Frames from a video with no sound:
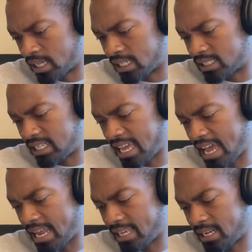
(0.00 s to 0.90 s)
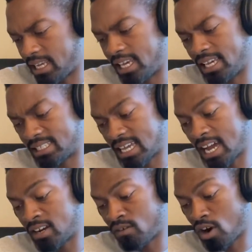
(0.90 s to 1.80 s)
She added, "It's
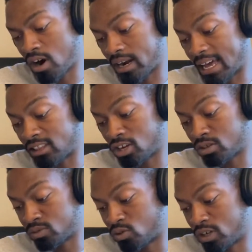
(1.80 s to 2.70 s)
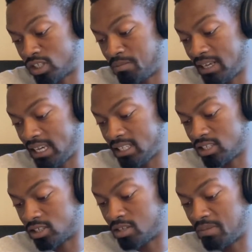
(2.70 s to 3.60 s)
kind of hard. I thought it was going to be
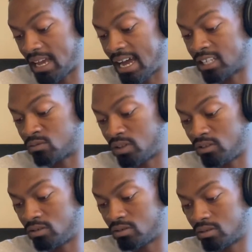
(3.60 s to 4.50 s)
easier, to be honest with you."